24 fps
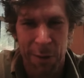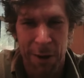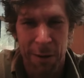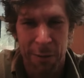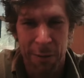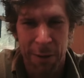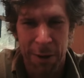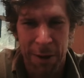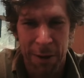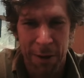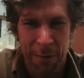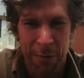
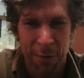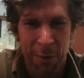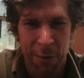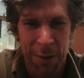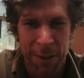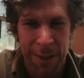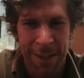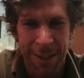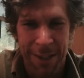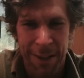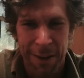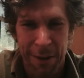1200
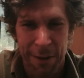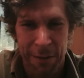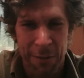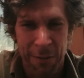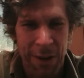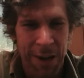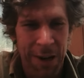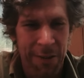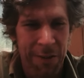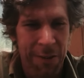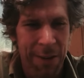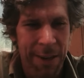1400
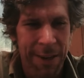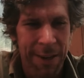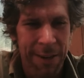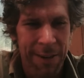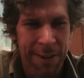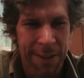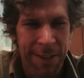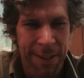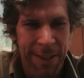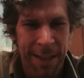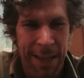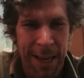
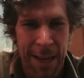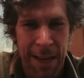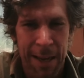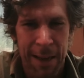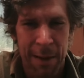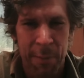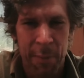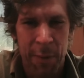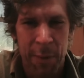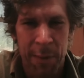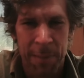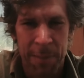firefighters in
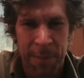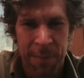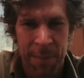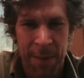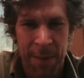camp